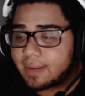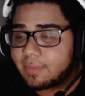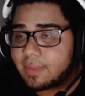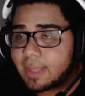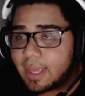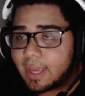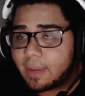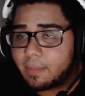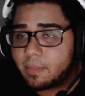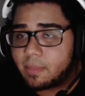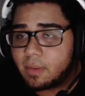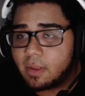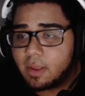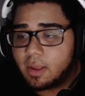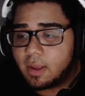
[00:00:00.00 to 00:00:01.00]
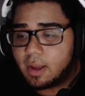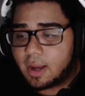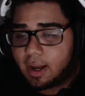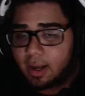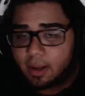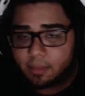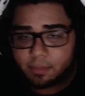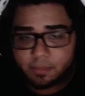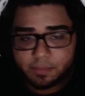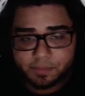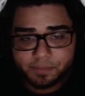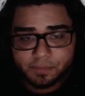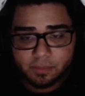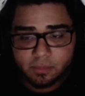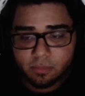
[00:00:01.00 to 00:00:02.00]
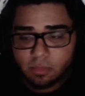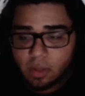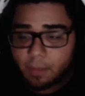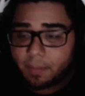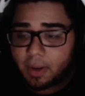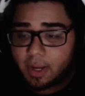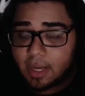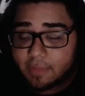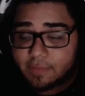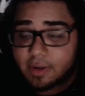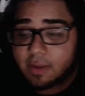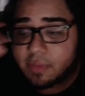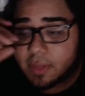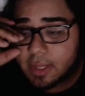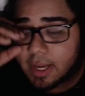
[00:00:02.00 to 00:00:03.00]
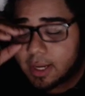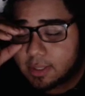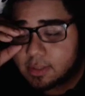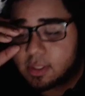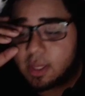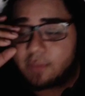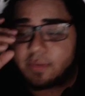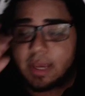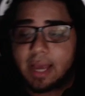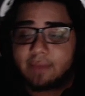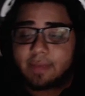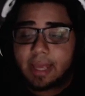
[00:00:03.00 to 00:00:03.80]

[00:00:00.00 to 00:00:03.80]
in the game. Um but if anything, guys, if you have